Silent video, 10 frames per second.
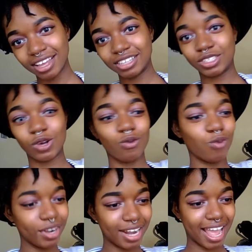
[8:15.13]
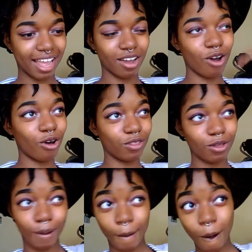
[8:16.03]
So one day
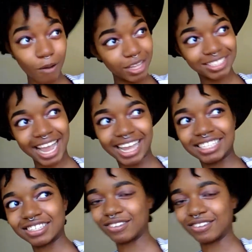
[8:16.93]
all these Titans